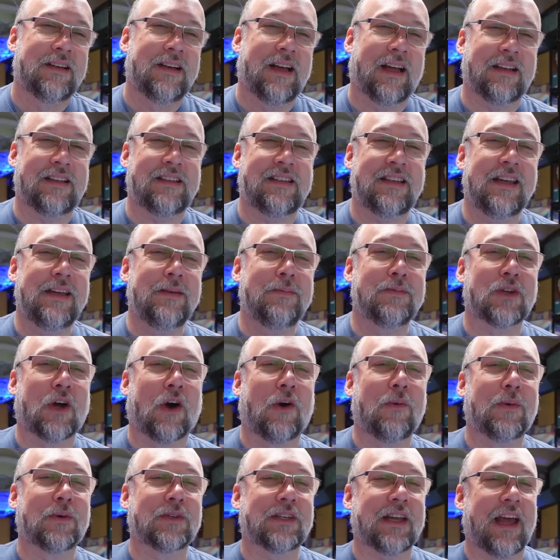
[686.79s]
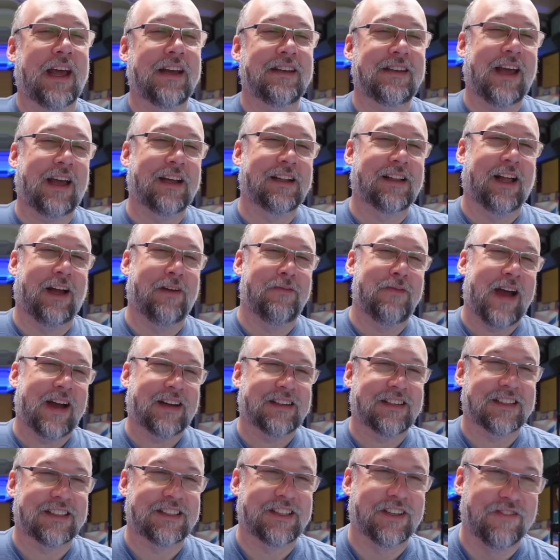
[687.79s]
It seems almost
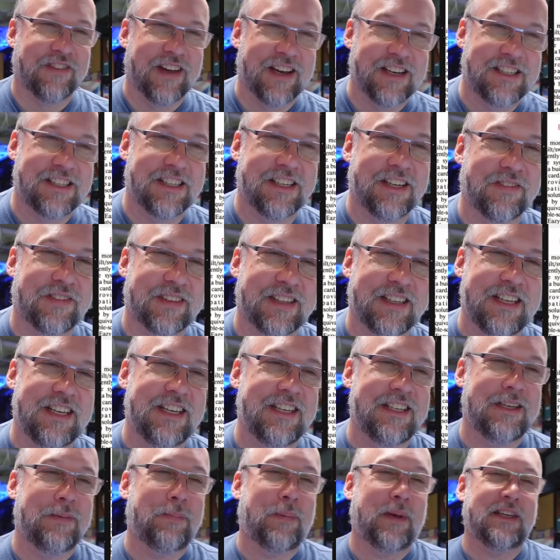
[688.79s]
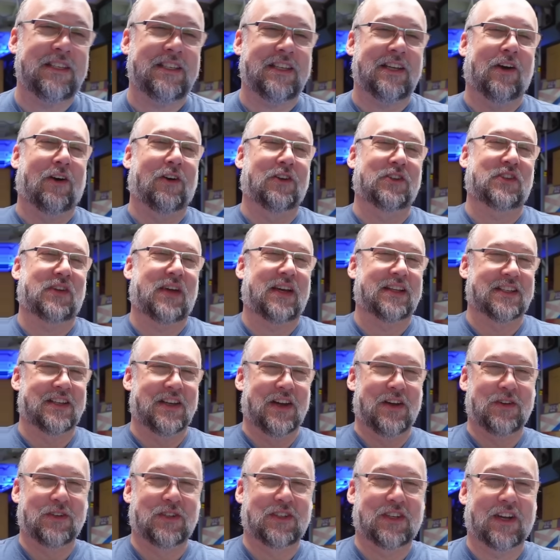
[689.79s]
anticlimactic to mention it, but the Eazy PC also has
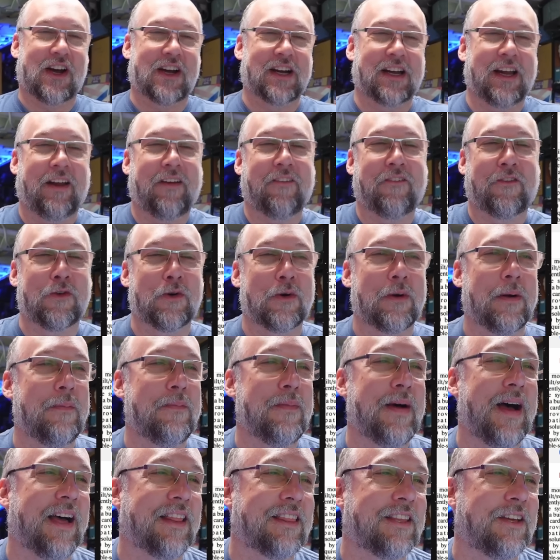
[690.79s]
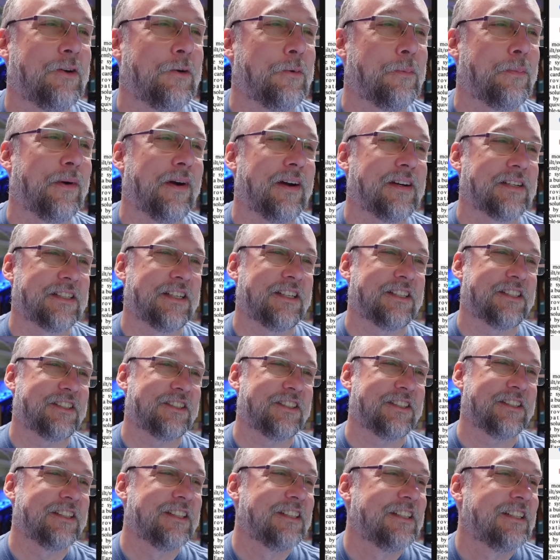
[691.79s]
no socket for a math
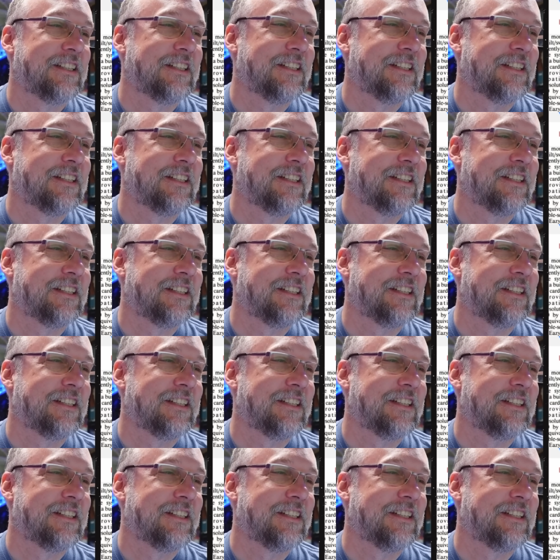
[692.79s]
coprocessor.